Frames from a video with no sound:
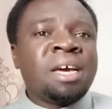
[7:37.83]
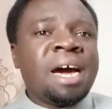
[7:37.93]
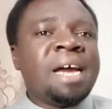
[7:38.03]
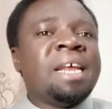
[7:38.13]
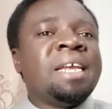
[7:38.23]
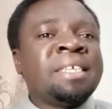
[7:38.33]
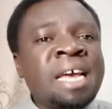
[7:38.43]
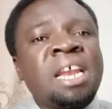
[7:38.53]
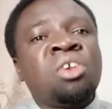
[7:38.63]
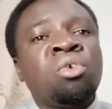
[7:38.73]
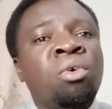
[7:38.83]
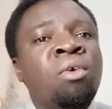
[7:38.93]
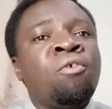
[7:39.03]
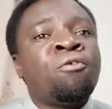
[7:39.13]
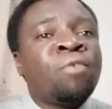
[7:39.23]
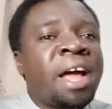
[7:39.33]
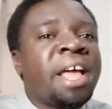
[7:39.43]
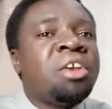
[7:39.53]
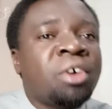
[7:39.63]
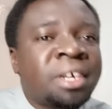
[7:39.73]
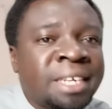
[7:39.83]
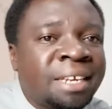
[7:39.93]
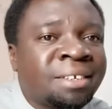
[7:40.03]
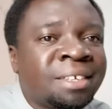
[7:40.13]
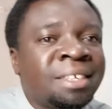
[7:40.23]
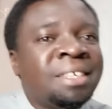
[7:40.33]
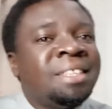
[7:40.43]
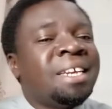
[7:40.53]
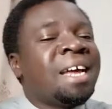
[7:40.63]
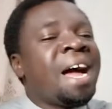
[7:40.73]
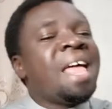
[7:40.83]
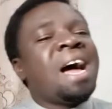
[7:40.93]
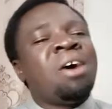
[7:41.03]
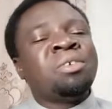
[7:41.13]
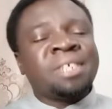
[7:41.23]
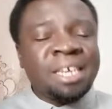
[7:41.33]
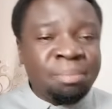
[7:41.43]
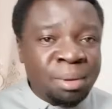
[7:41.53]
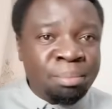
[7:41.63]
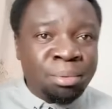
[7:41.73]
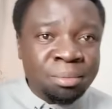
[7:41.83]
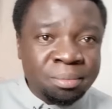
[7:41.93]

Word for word: and decided to fire doctors, then hire outside people.